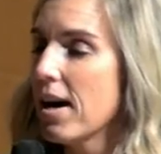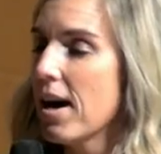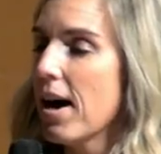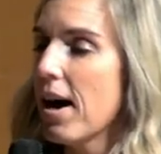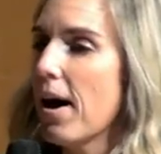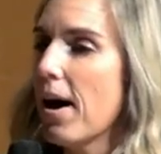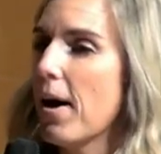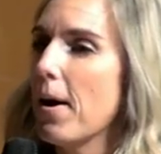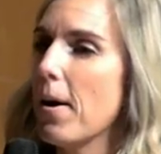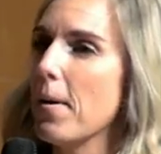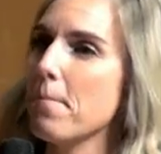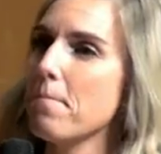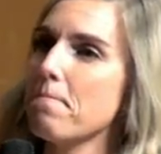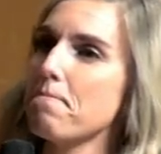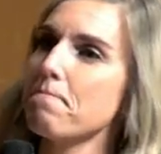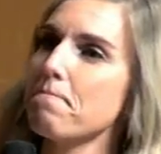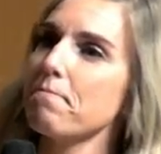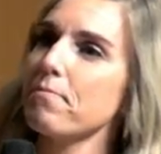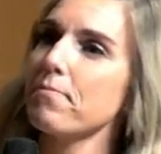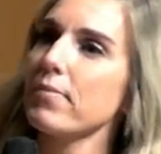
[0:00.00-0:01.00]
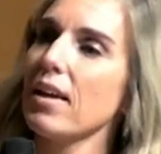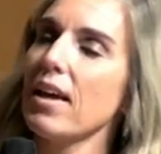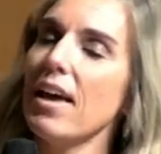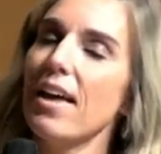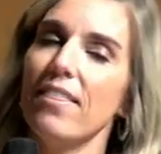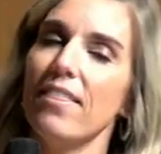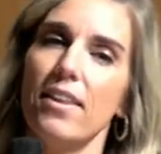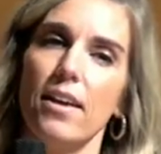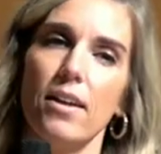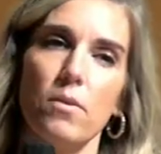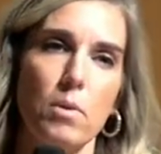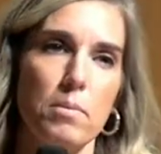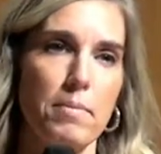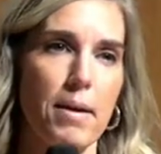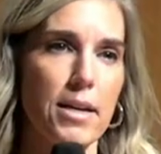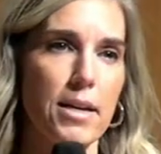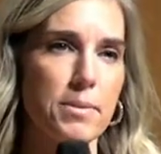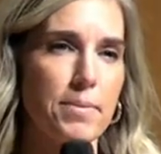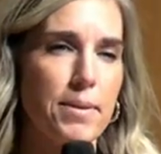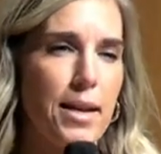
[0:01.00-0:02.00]
Um, and then when my
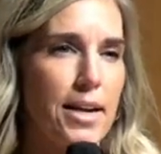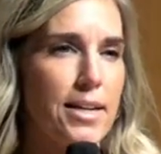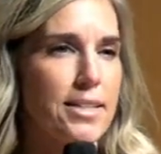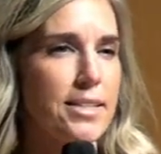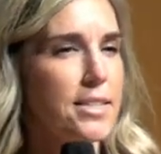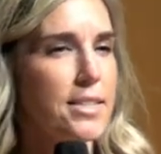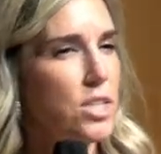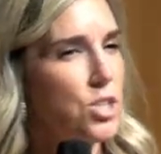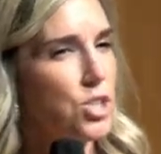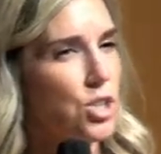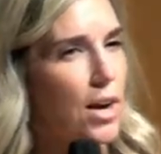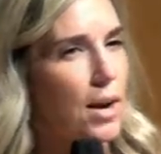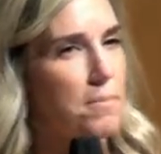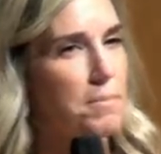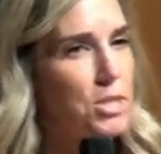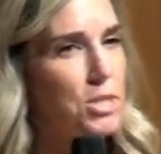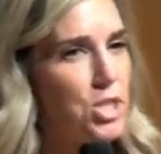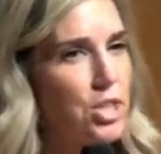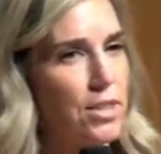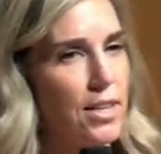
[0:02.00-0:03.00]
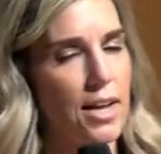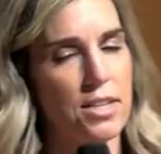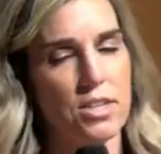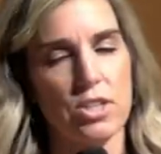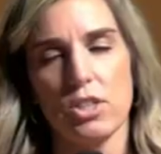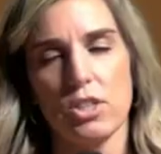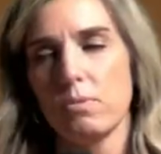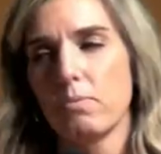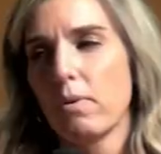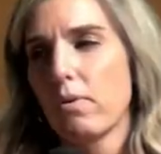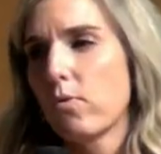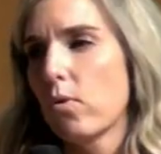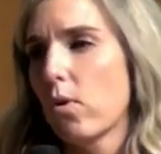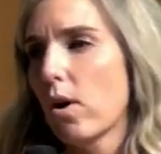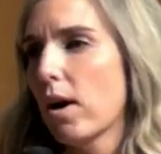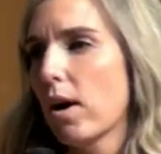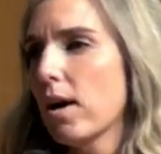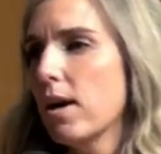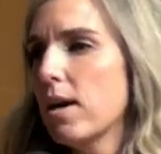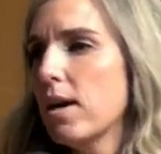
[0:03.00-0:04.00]
husband had a seizure, I mentioned that to you before,
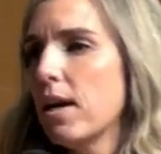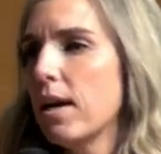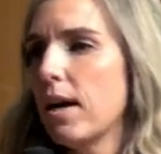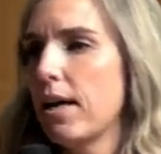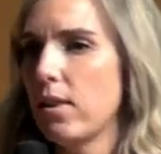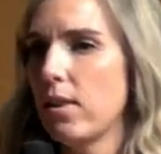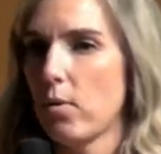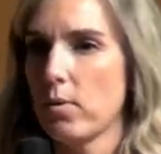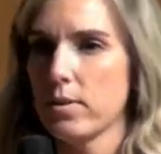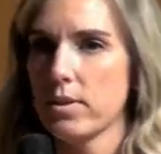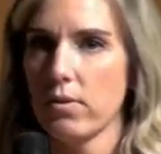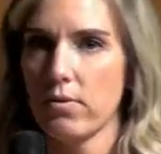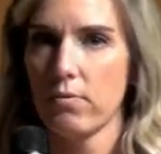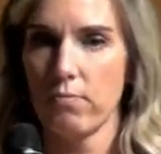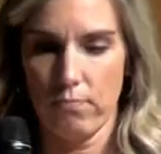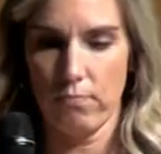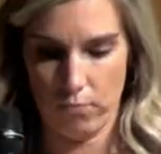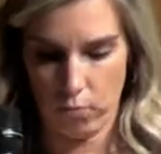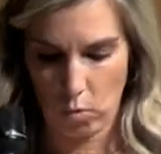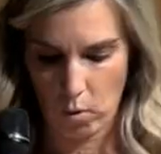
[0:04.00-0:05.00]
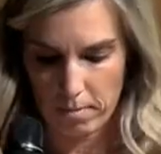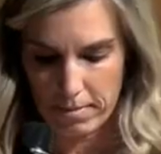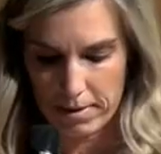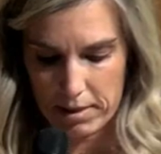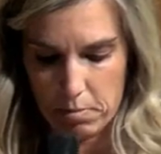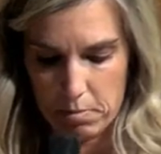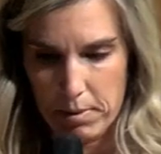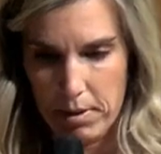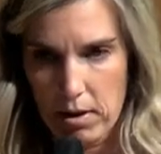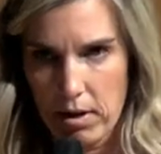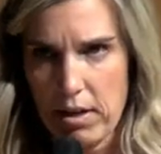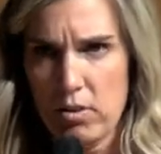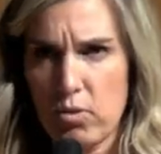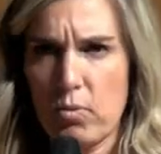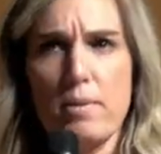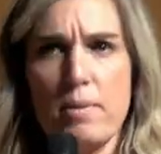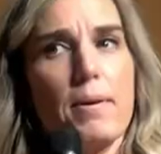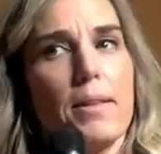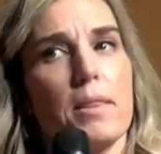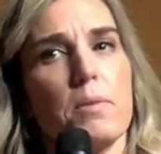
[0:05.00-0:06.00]
and there was a four month period, three
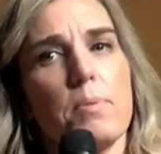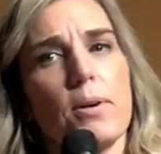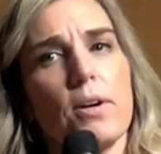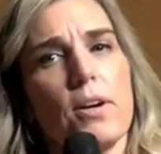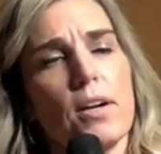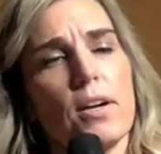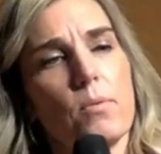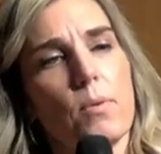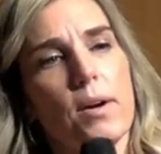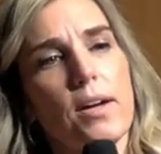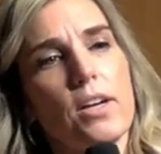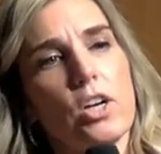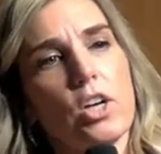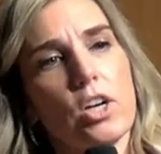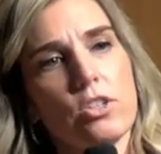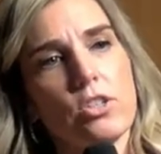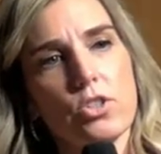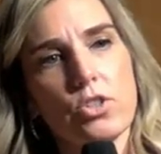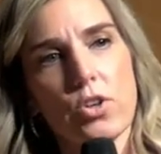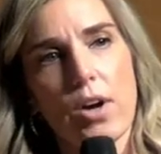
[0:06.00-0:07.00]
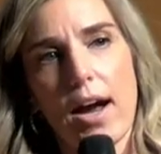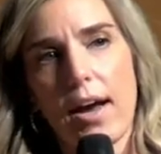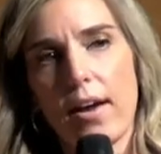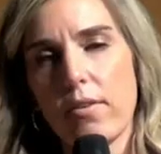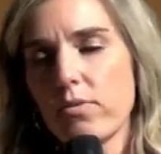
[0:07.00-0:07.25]
month period where he couldn't drive.